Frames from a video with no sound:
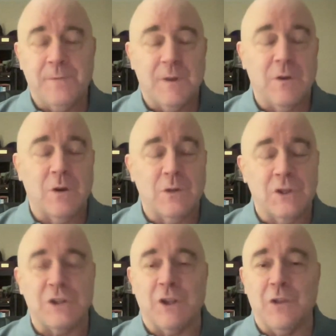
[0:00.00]
So,
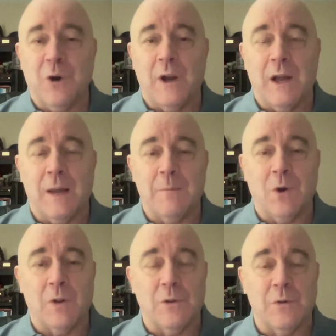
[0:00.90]
just a thought on
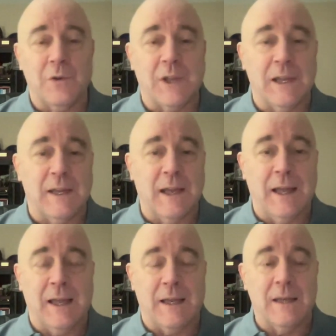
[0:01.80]
Martin Luther King
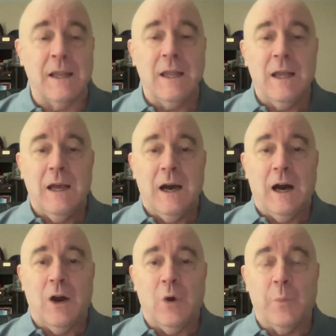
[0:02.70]
Day, and I
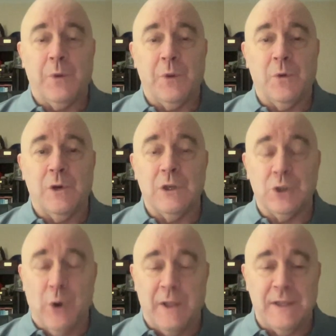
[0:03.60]
hope you
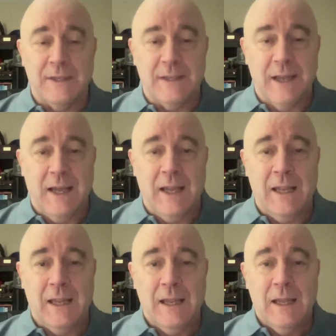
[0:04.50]
enjoy this day.
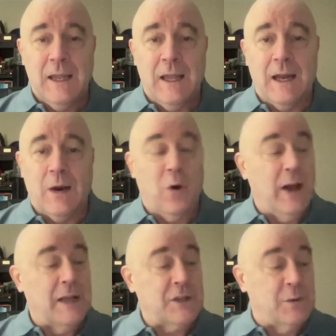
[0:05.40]
And I will
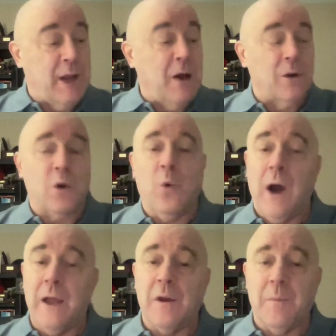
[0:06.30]
ask you now to
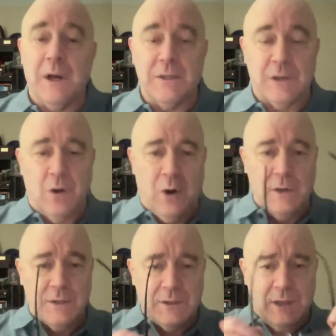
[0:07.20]
quiet your minds and
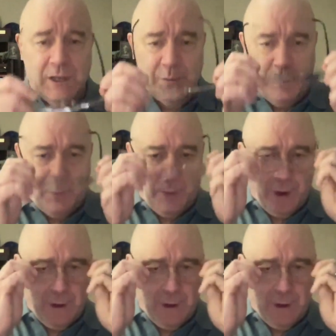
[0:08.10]
hearts as we prepare to